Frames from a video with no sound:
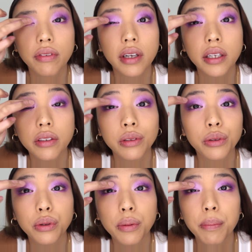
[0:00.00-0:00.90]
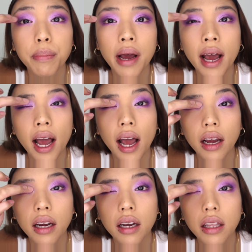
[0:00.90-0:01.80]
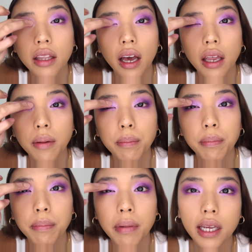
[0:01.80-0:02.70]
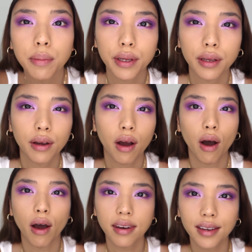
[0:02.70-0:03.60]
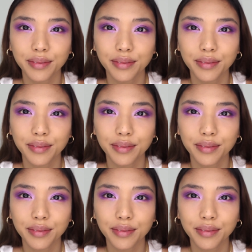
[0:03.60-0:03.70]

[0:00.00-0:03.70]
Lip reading: free to pack that baby on.